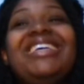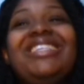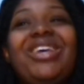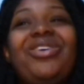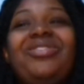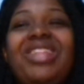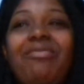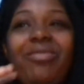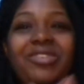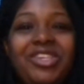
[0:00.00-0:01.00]
So
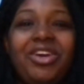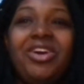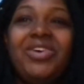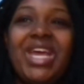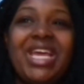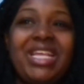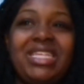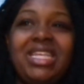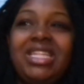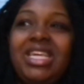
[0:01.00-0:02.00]
level 0
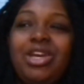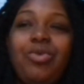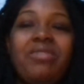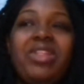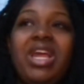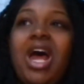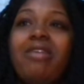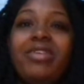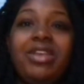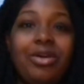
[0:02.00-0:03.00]
is the equivalent
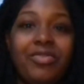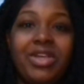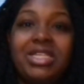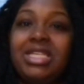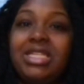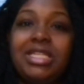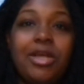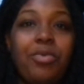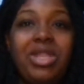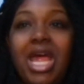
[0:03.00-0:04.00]
of a novice. It's
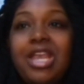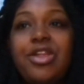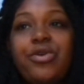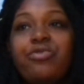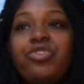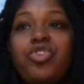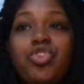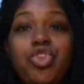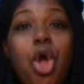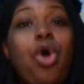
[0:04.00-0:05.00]
someone that knows
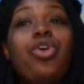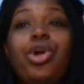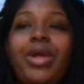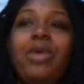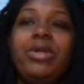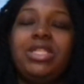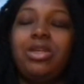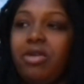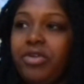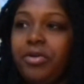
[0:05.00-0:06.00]
no Korean
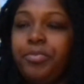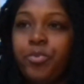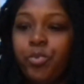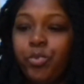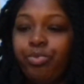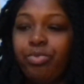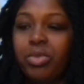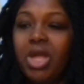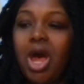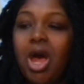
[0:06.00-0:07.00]
whatsoever.
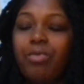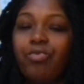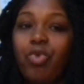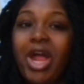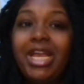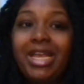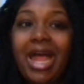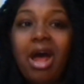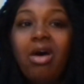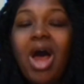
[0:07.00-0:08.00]
Right
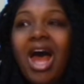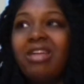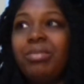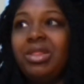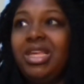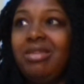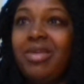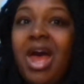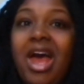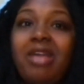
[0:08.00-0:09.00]
now, I believe
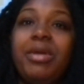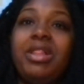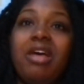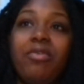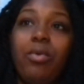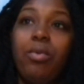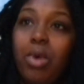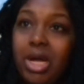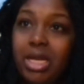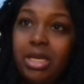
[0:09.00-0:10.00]
that I'm a level
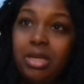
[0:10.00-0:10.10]
1